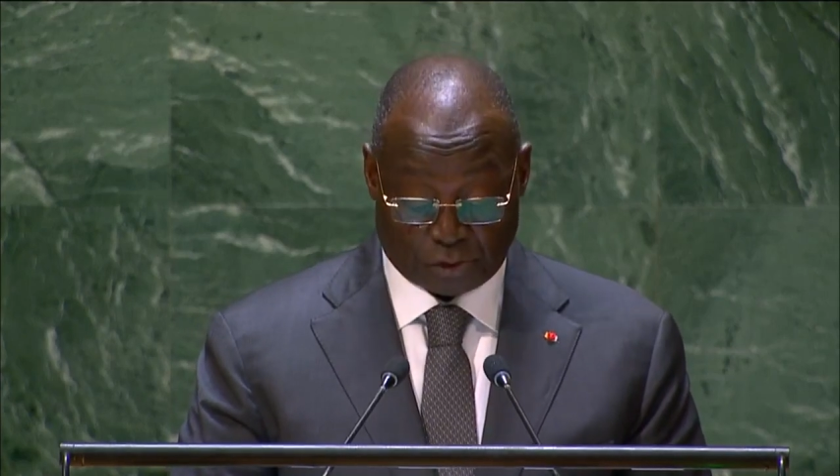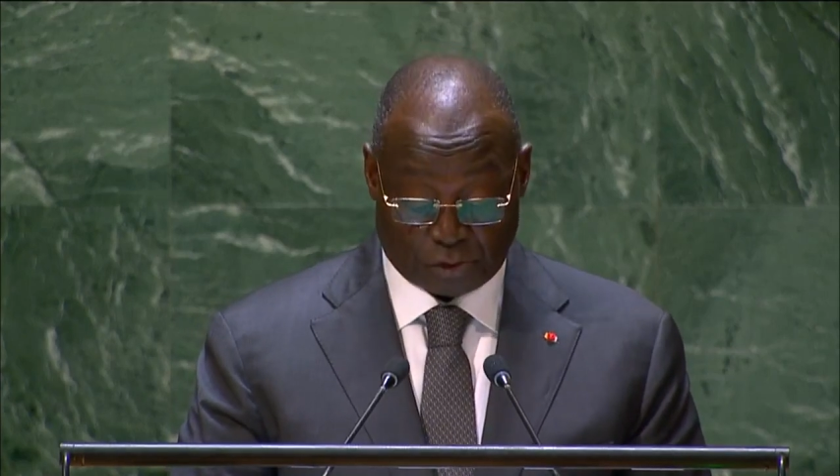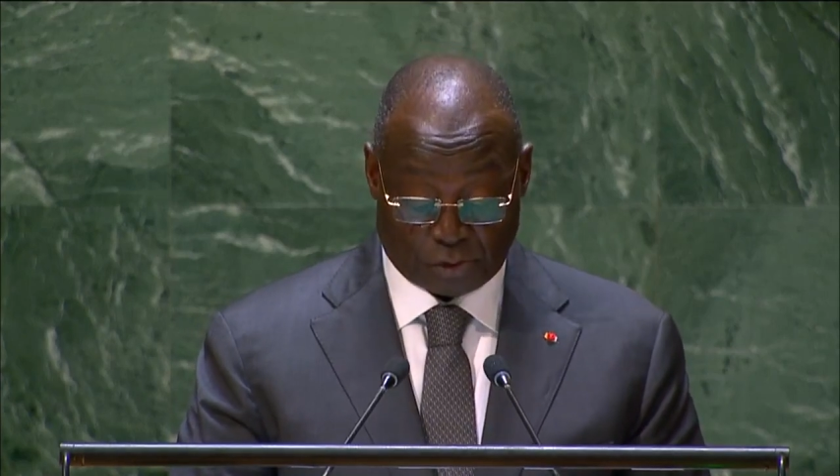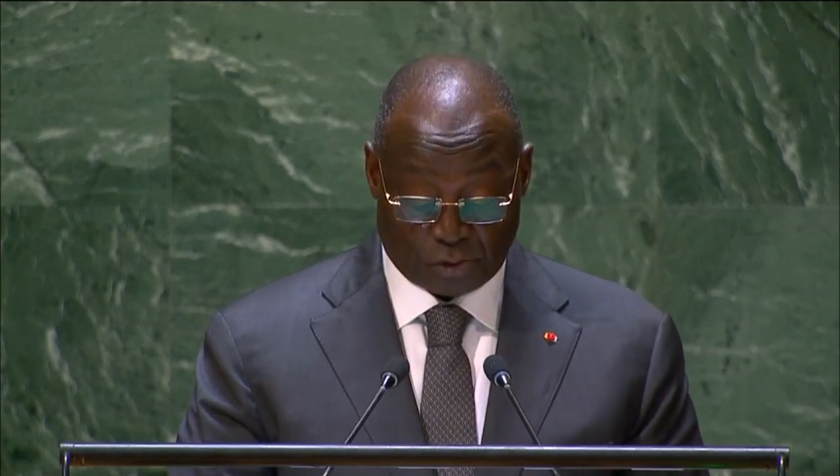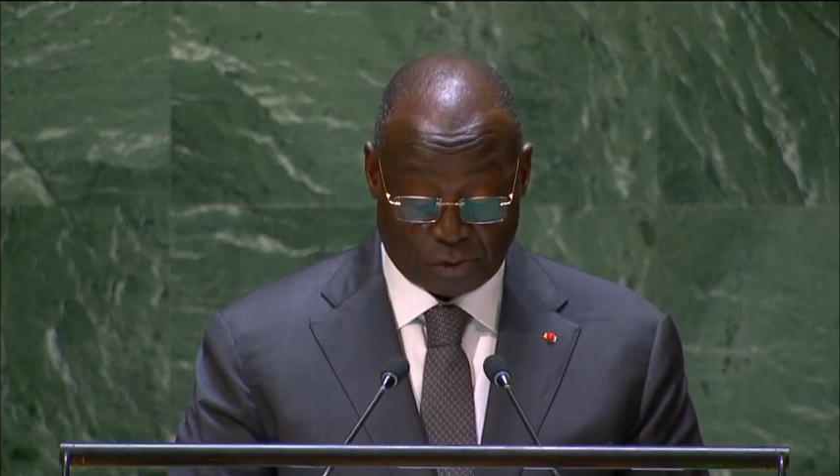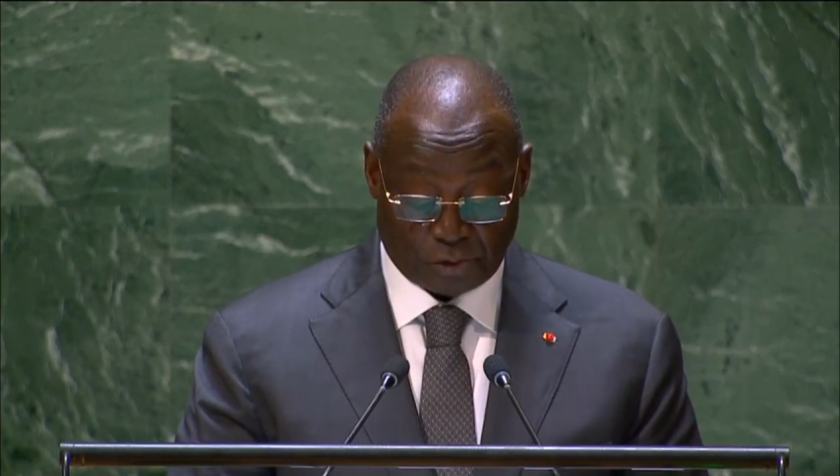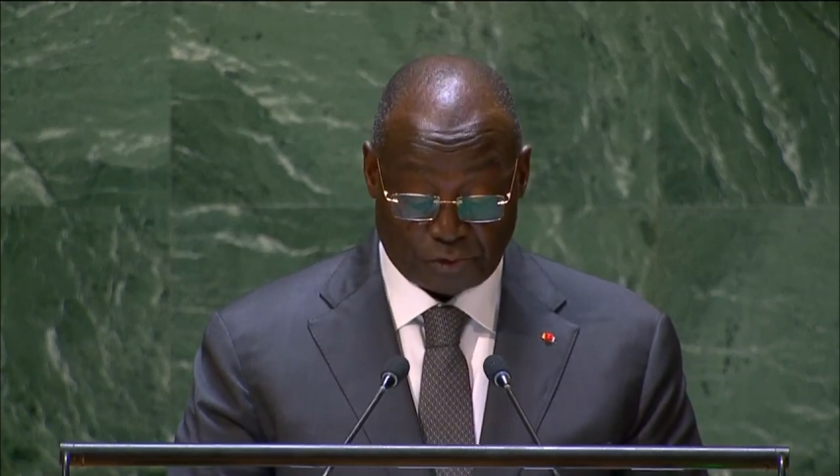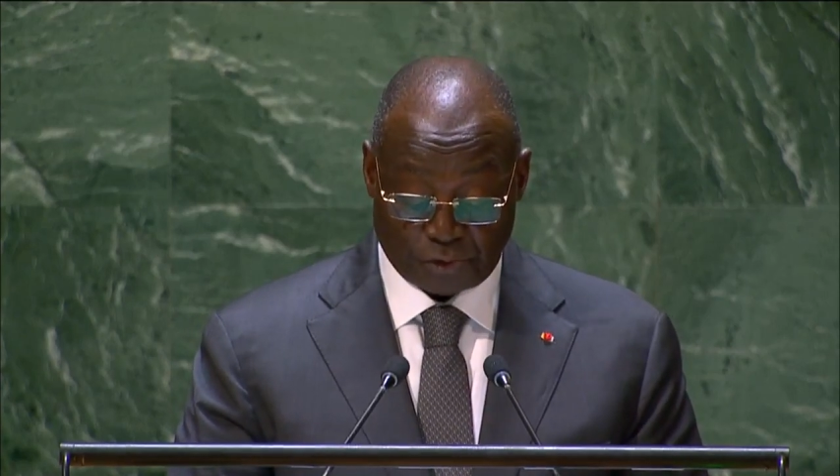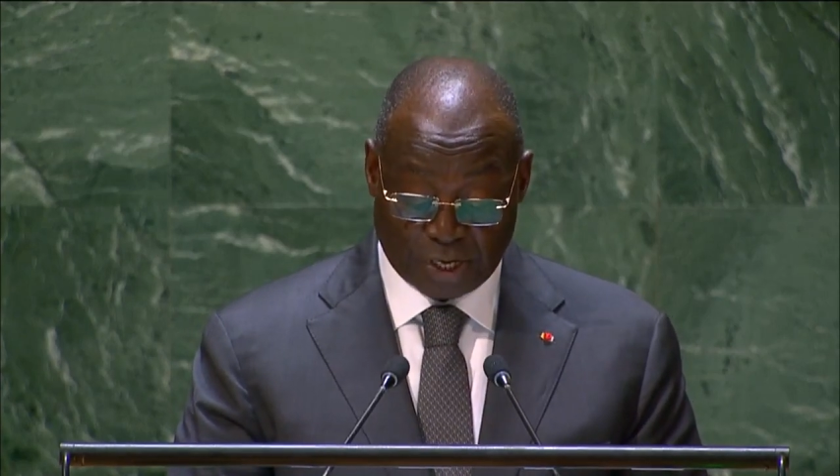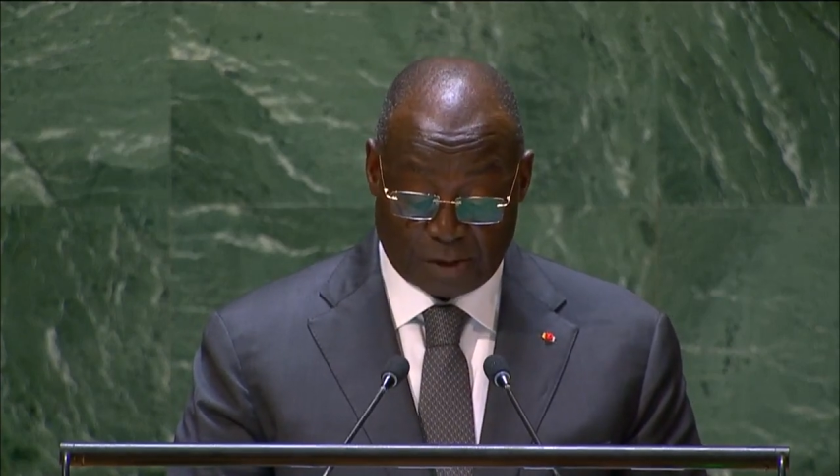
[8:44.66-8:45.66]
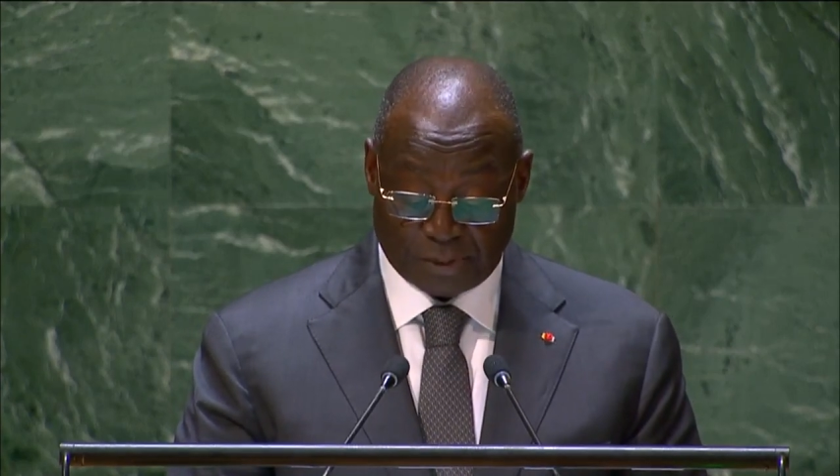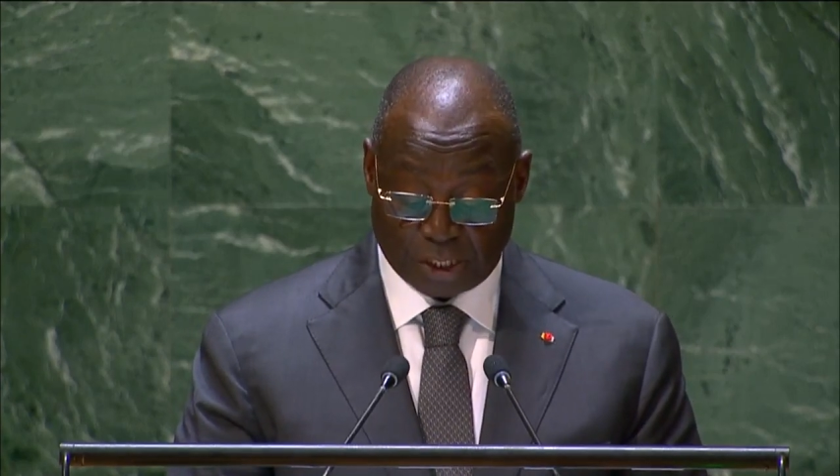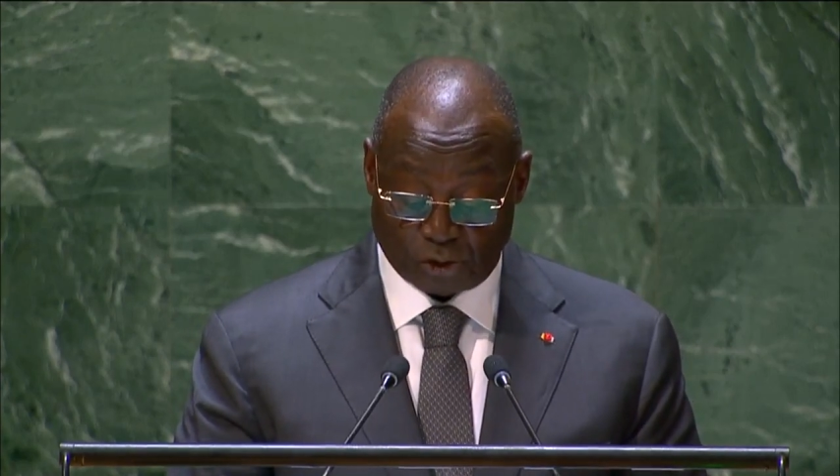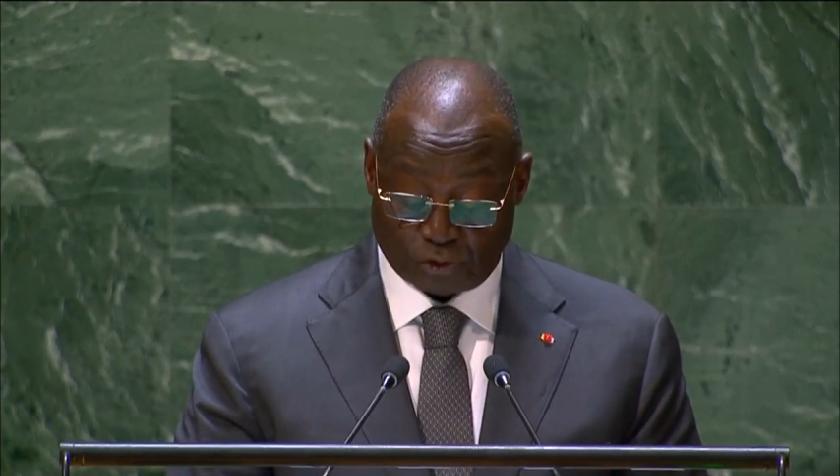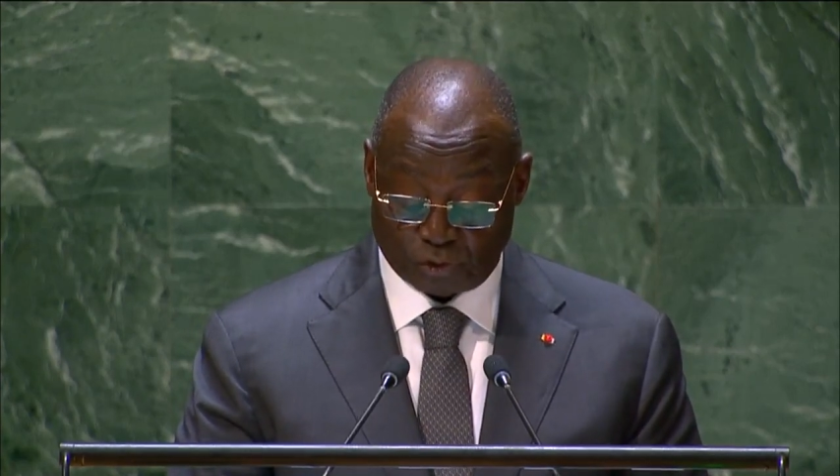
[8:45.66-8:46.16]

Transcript: First and foremost,